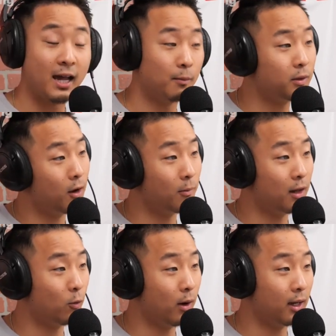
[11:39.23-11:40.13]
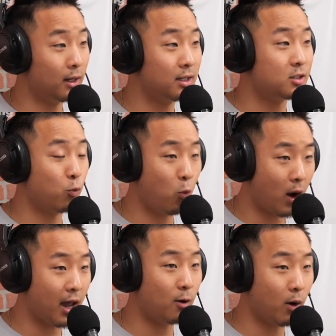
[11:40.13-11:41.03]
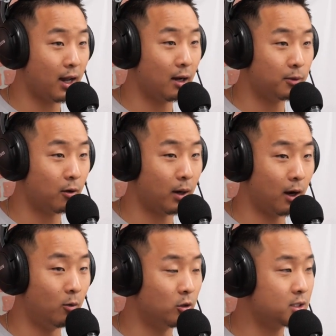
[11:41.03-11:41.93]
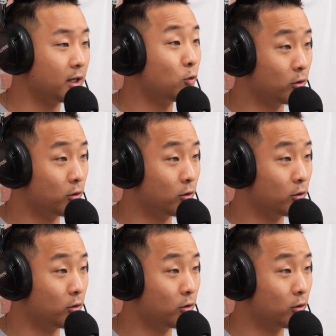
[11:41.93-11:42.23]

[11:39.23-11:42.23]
up there, by the way. It's way, way up there by almost like North